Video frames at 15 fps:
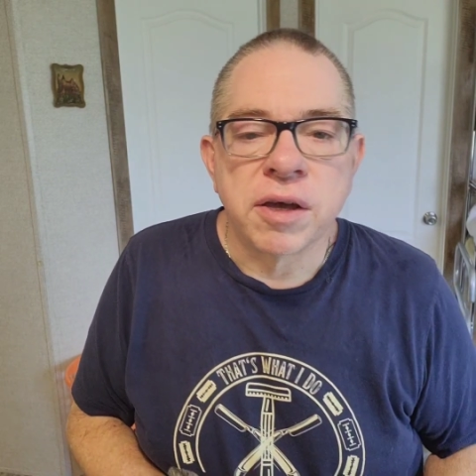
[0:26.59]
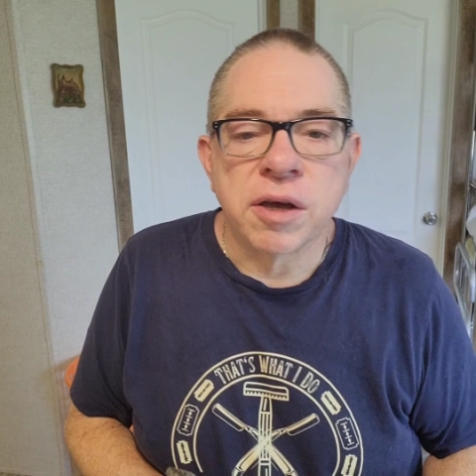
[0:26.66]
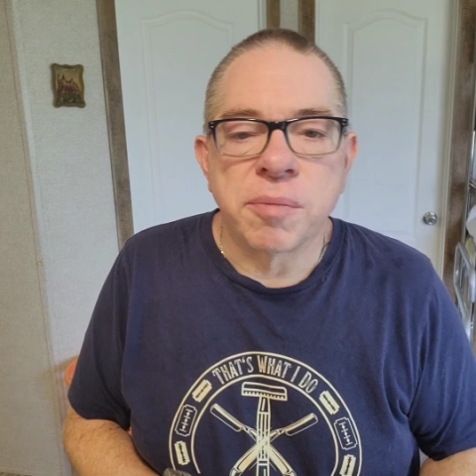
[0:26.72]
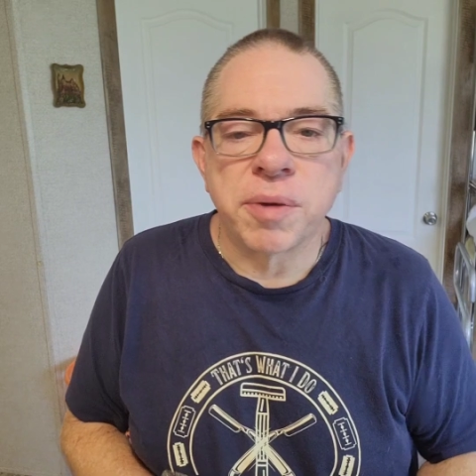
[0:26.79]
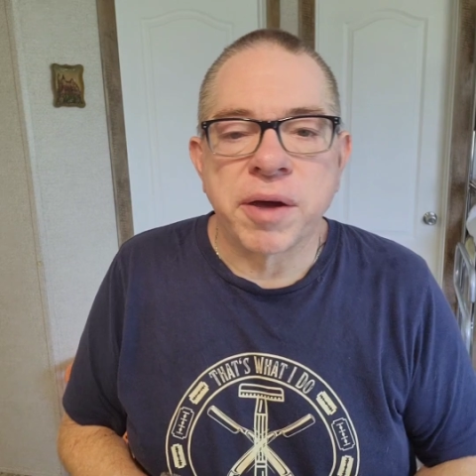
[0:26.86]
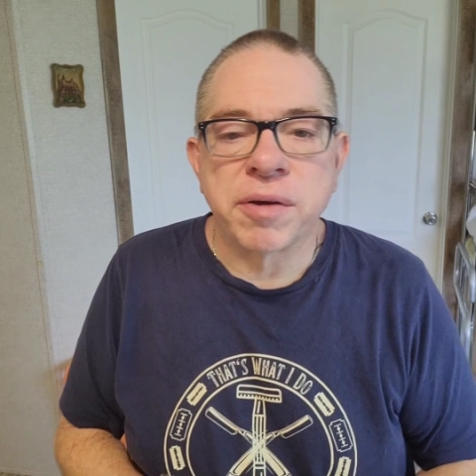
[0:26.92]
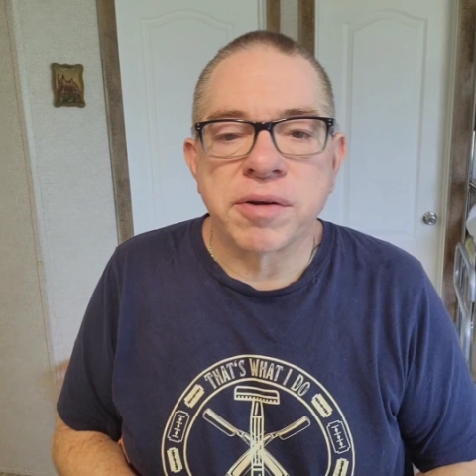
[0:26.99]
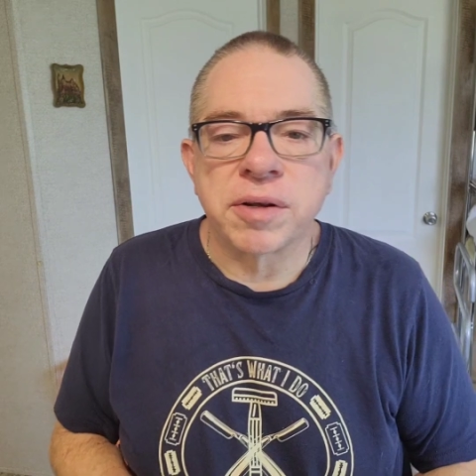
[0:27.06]

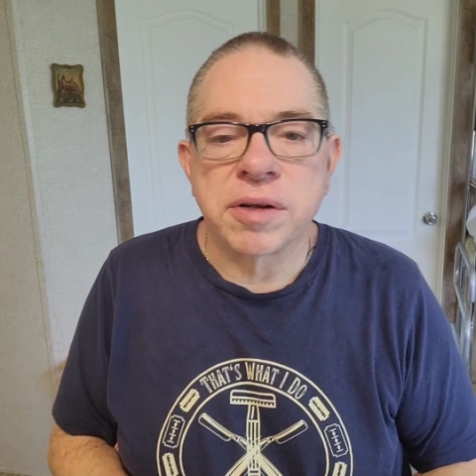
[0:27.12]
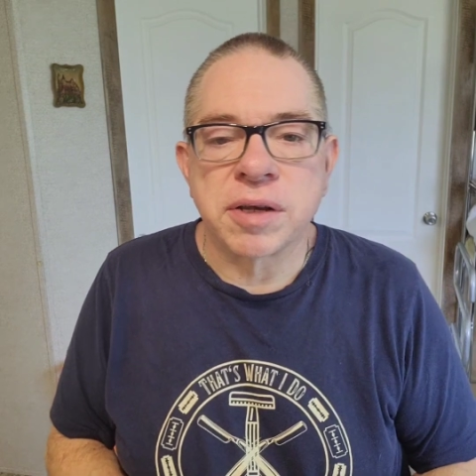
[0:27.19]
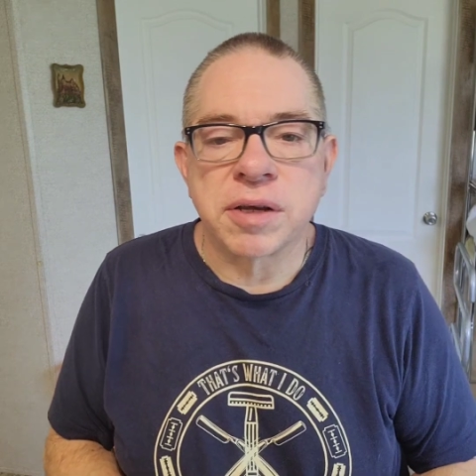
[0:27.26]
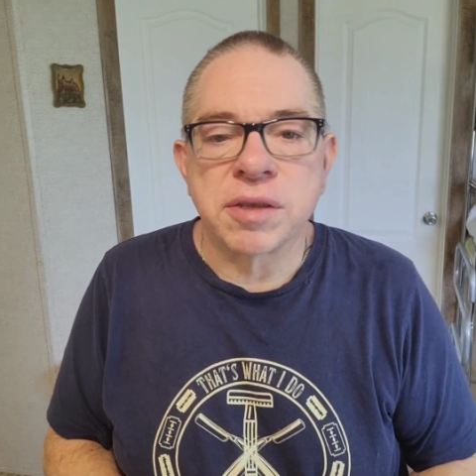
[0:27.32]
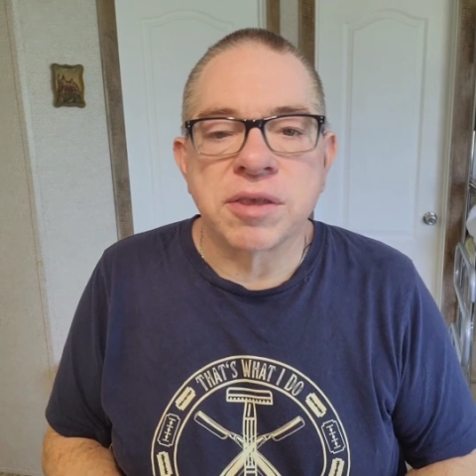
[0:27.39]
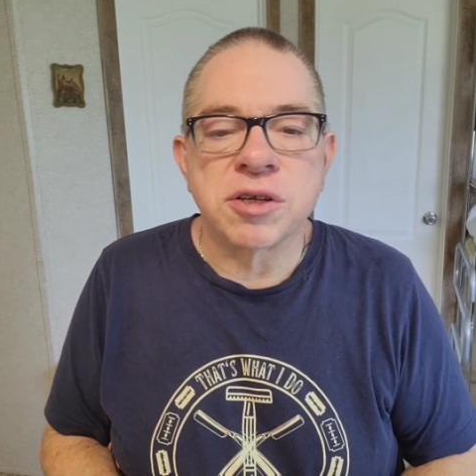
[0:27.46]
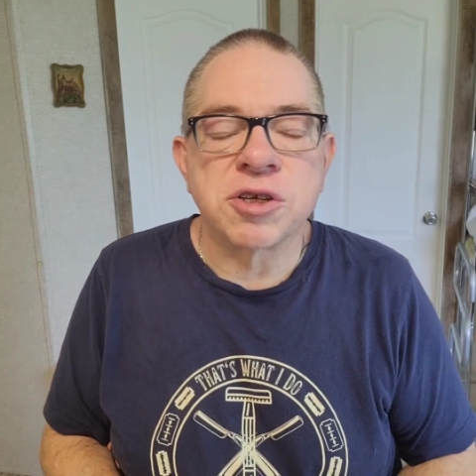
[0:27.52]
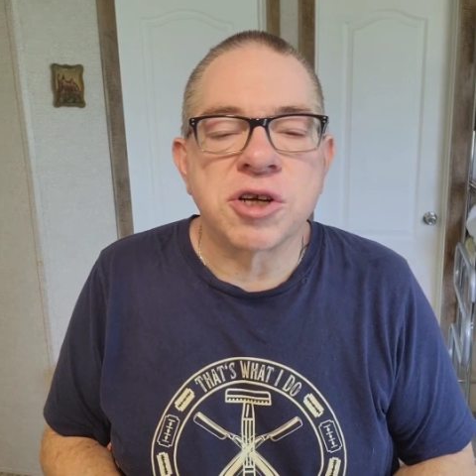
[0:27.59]
about
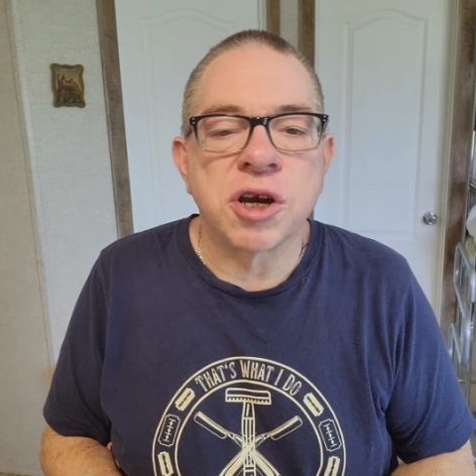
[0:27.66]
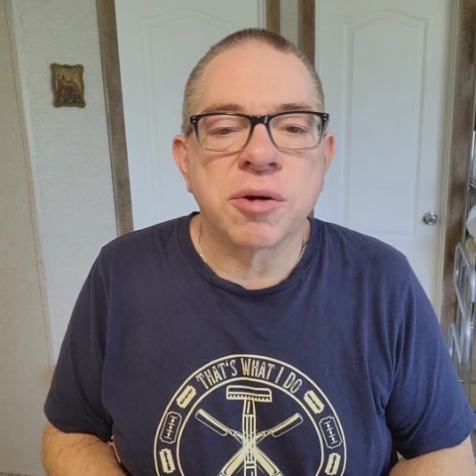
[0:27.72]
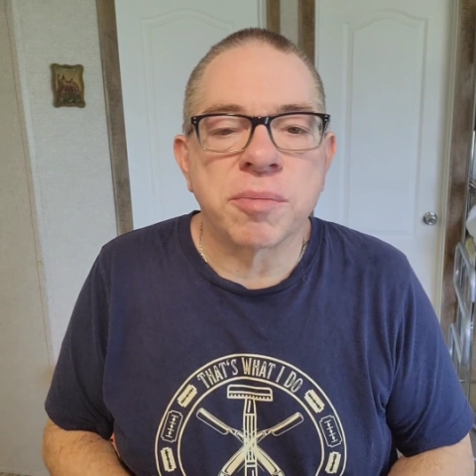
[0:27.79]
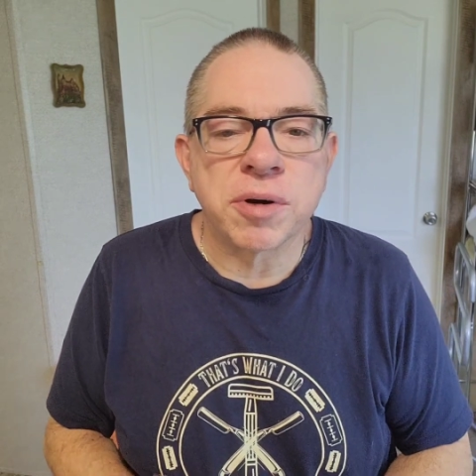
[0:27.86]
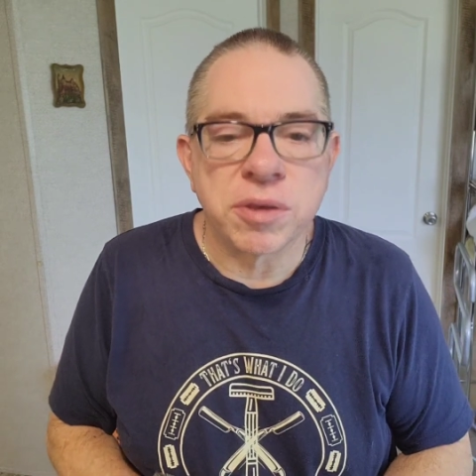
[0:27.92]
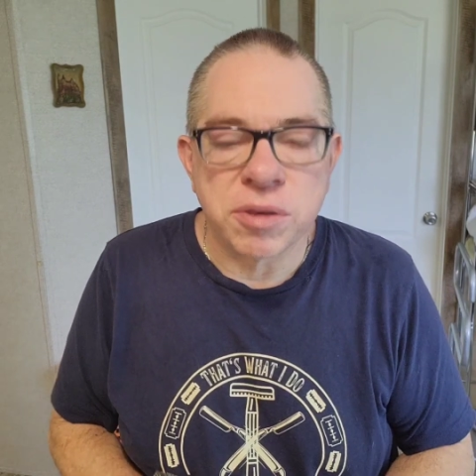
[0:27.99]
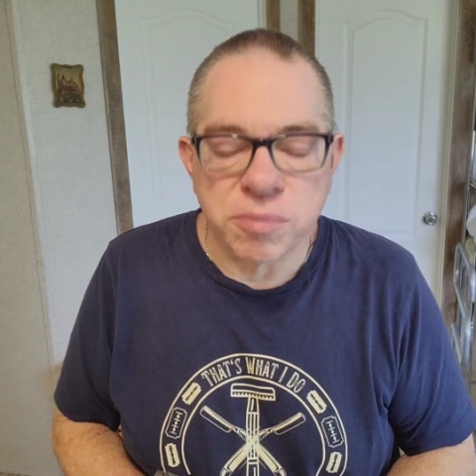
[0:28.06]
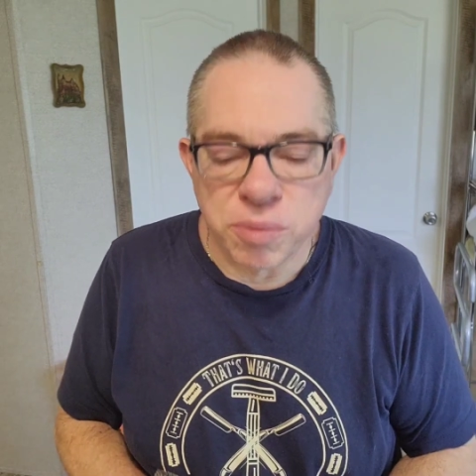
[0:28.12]
the
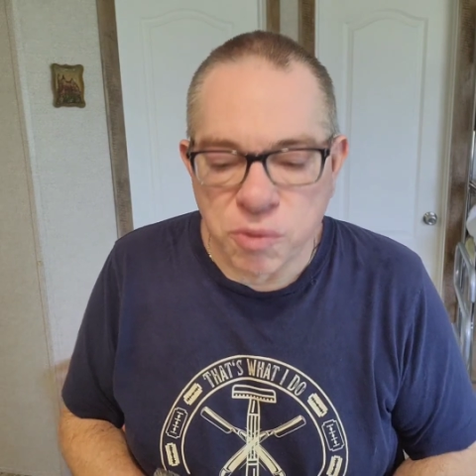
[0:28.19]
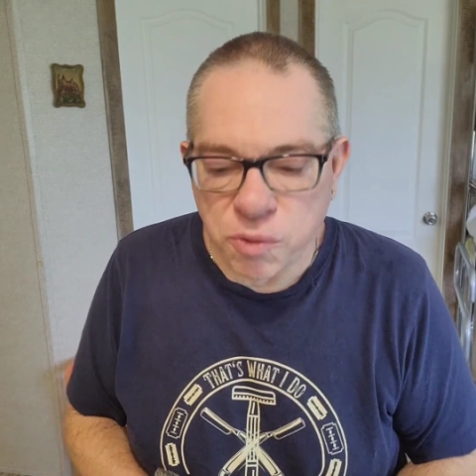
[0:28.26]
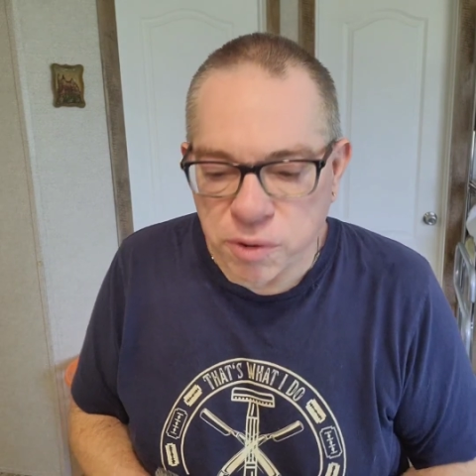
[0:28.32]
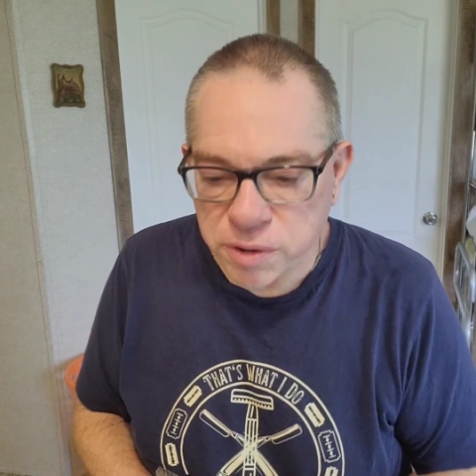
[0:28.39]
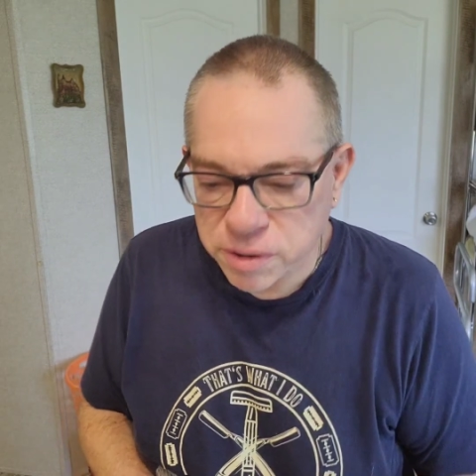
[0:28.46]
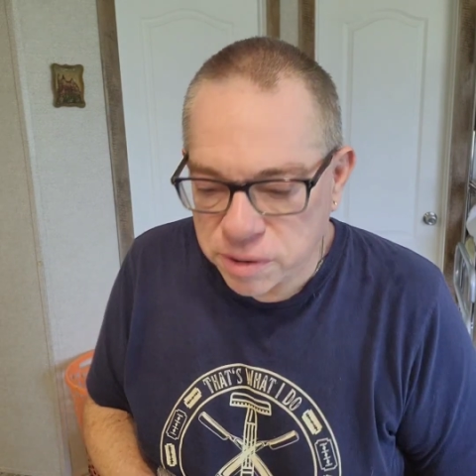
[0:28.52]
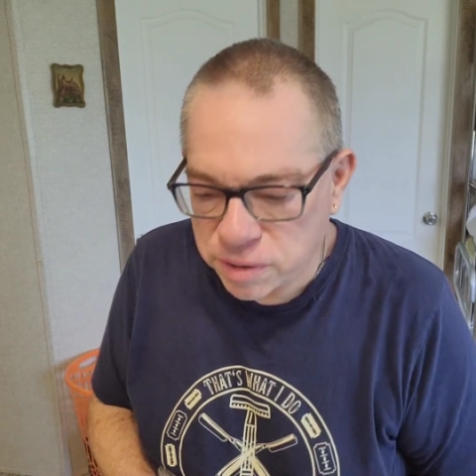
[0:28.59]
chairman of the board.